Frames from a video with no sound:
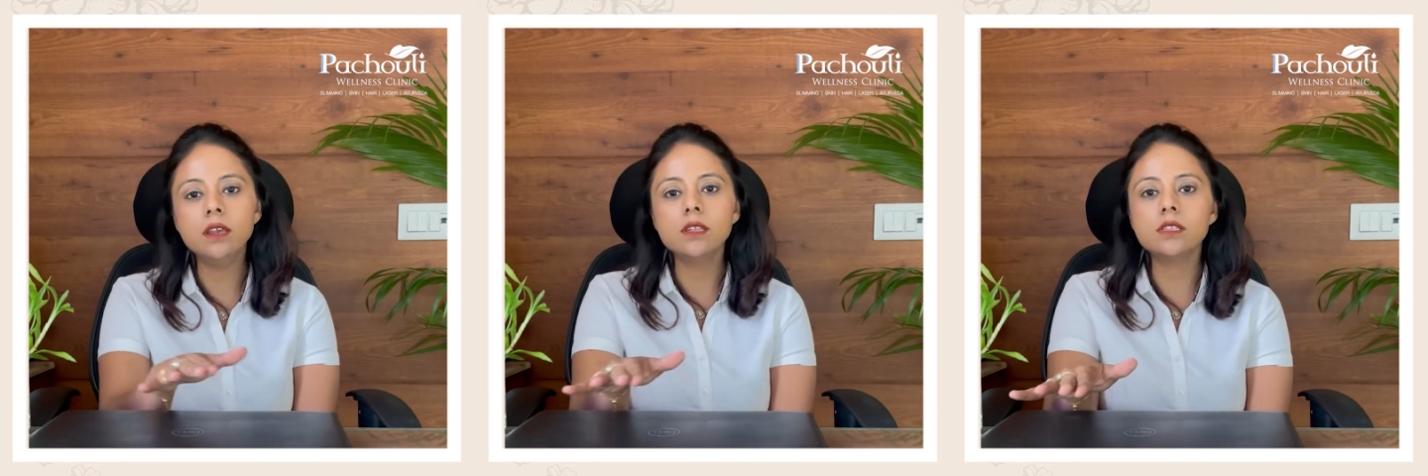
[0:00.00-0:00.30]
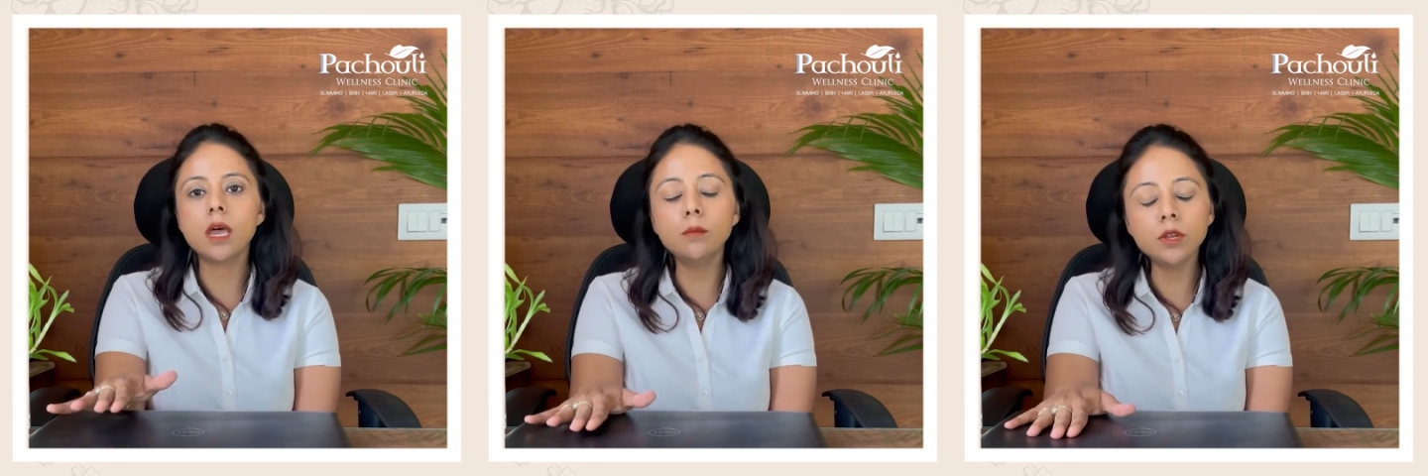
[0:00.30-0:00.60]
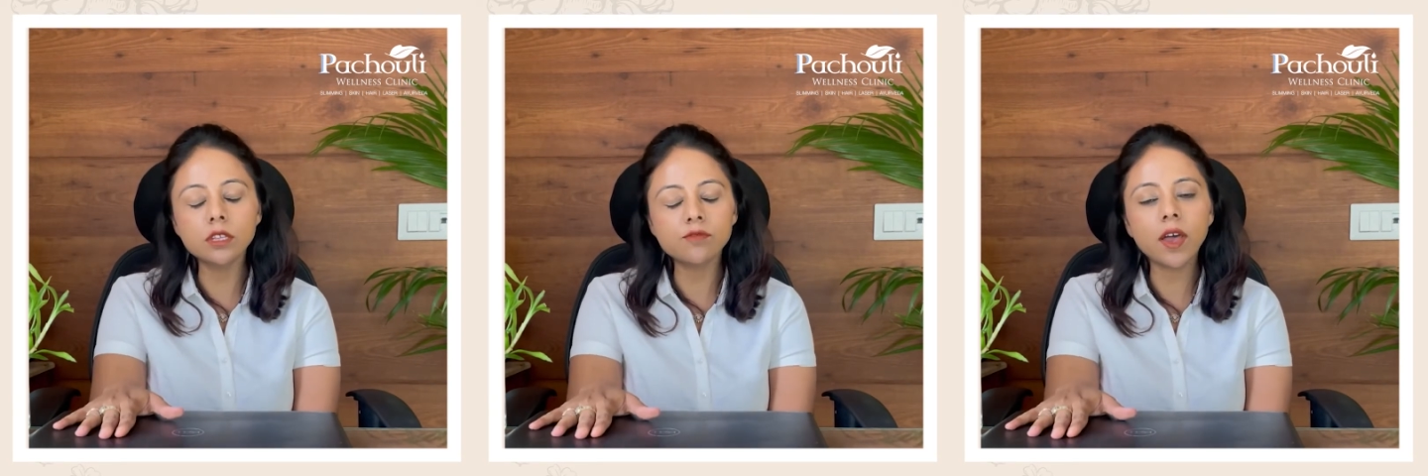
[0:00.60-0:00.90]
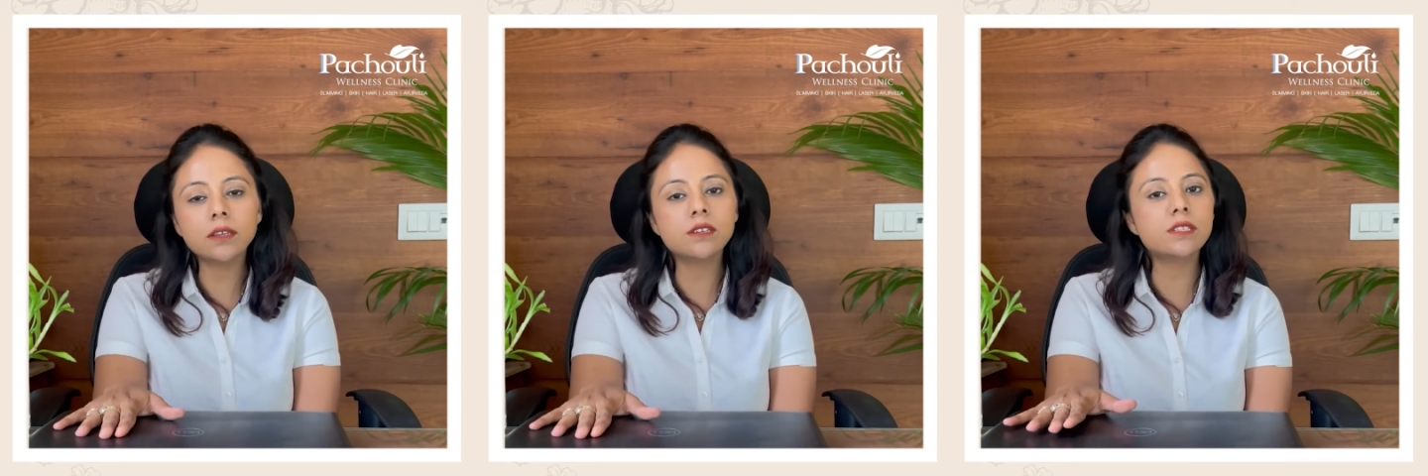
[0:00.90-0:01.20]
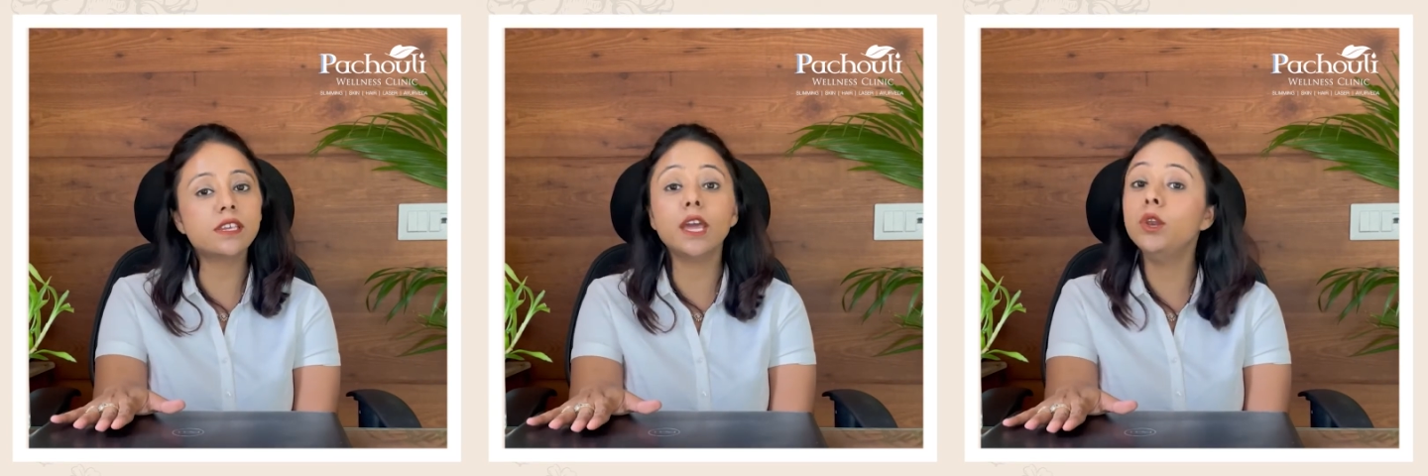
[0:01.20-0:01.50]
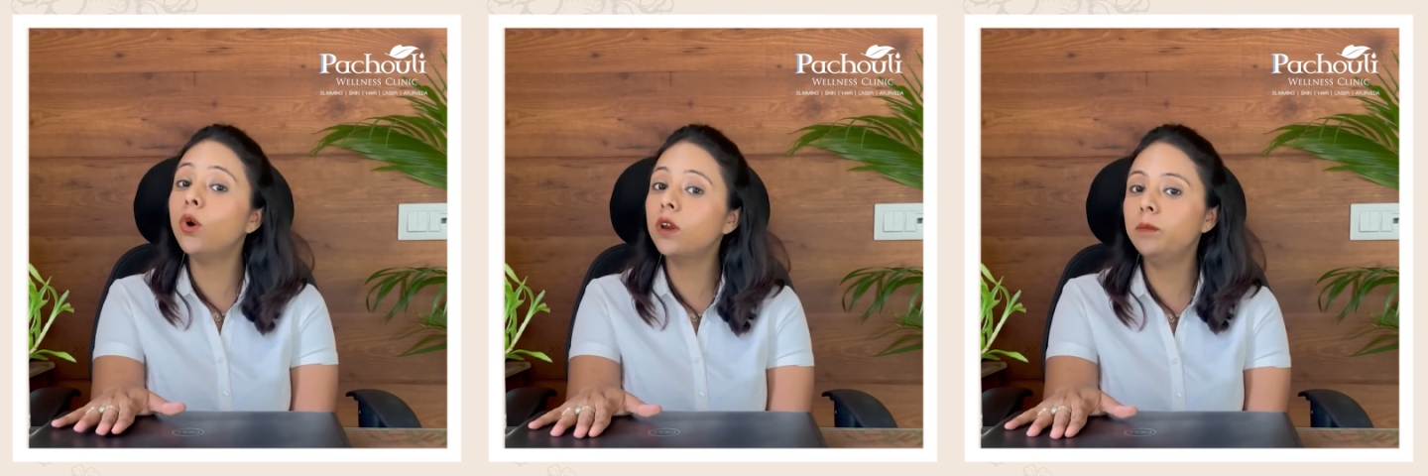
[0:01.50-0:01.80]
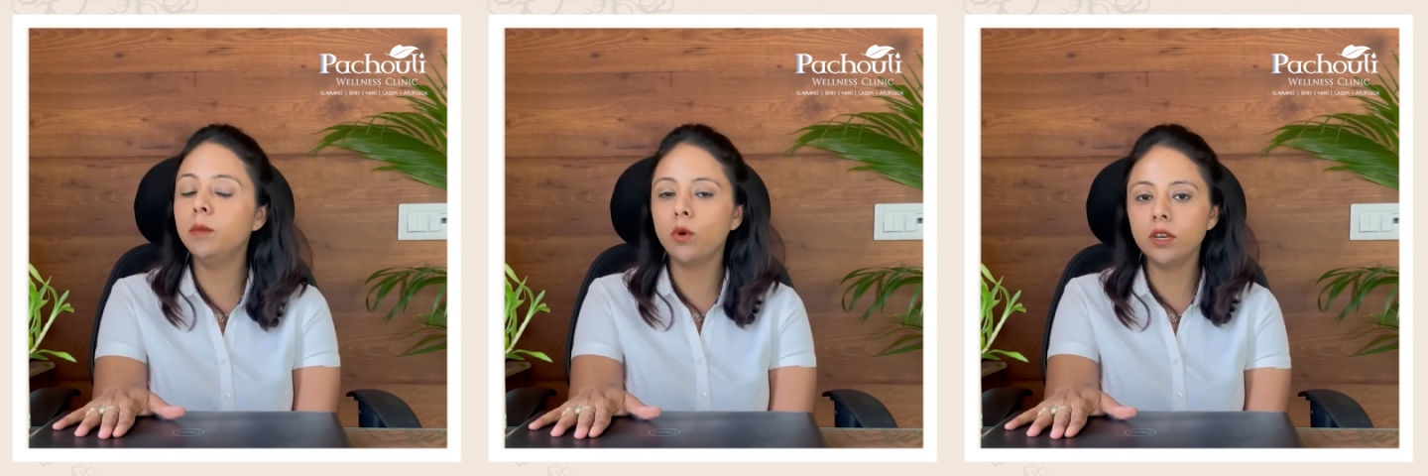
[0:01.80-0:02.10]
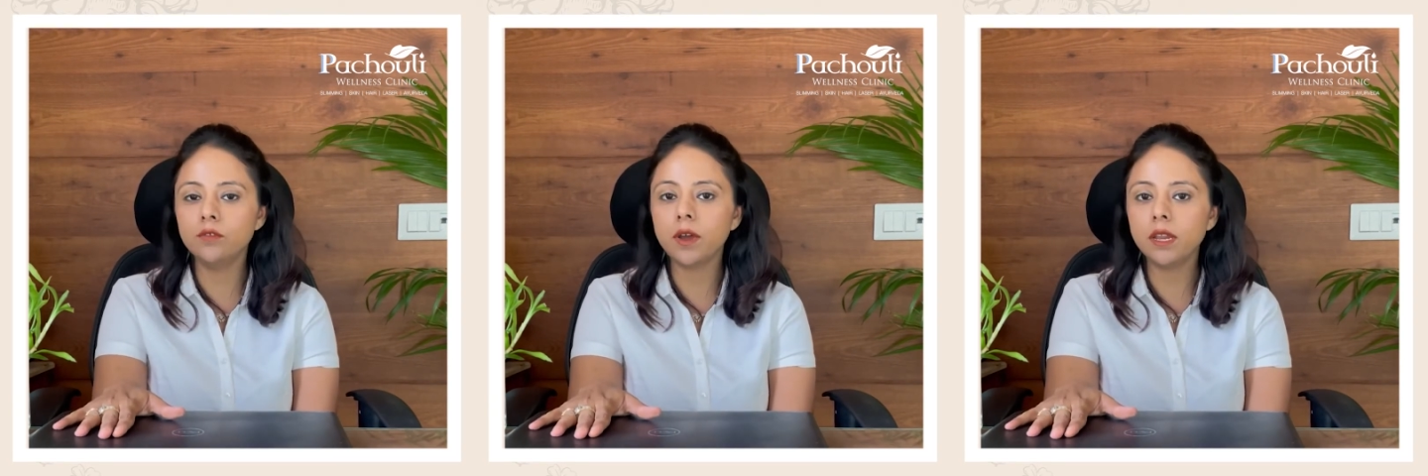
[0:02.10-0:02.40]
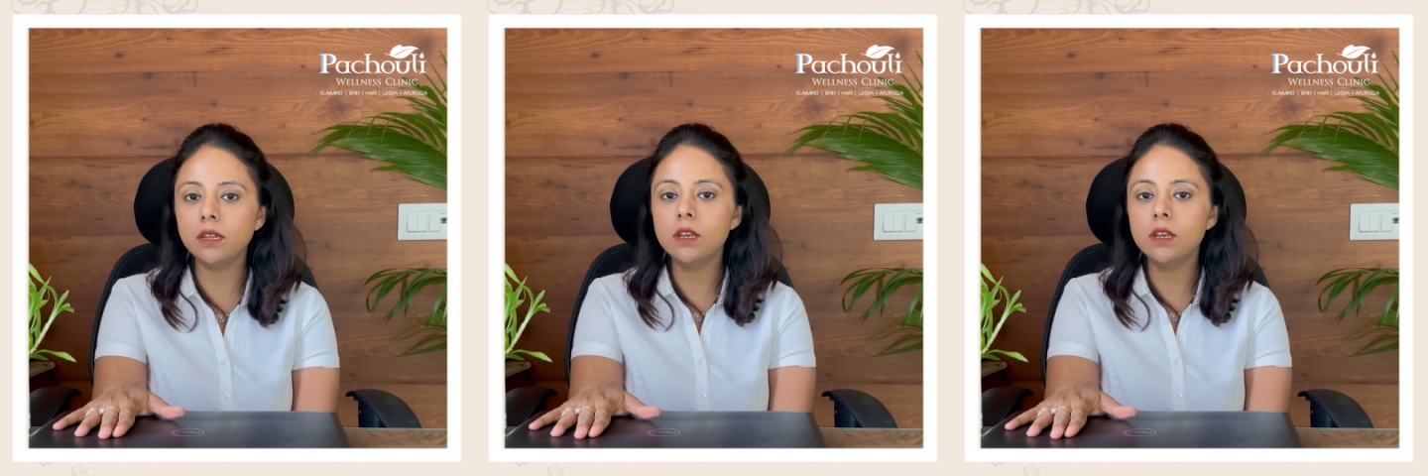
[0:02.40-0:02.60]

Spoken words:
some risk factors cannot be modified.